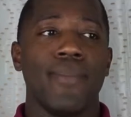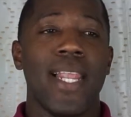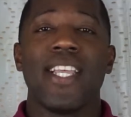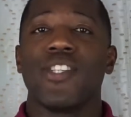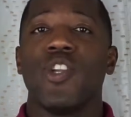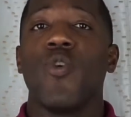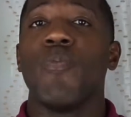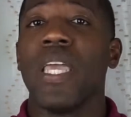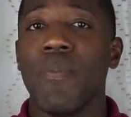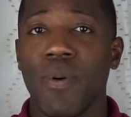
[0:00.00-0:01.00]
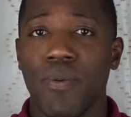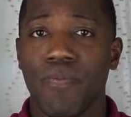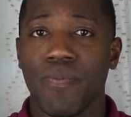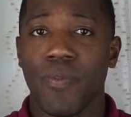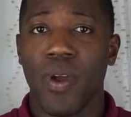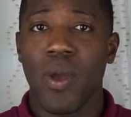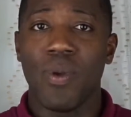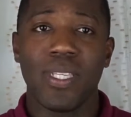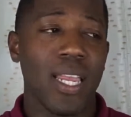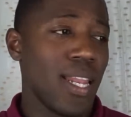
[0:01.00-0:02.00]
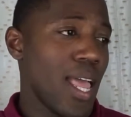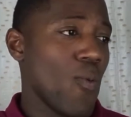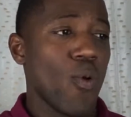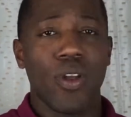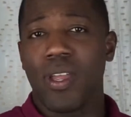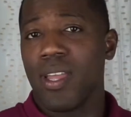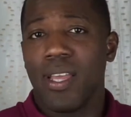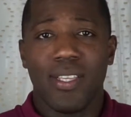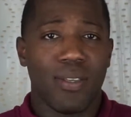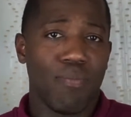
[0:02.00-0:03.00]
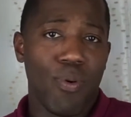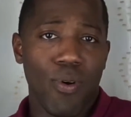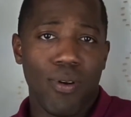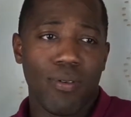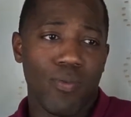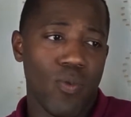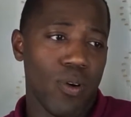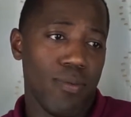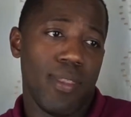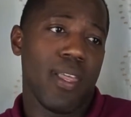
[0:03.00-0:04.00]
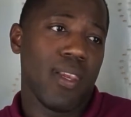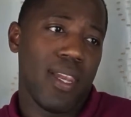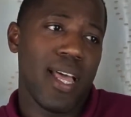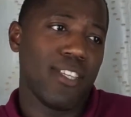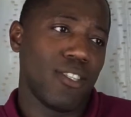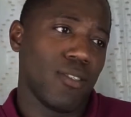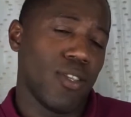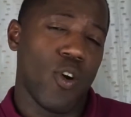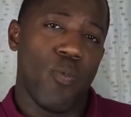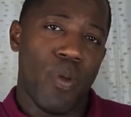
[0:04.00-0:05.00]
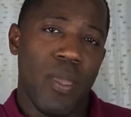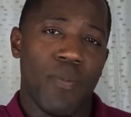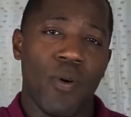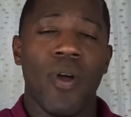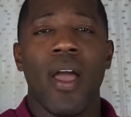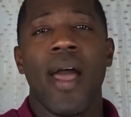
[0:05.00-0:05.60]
Let's know people, right? We say networking is important. Well, then let's know people.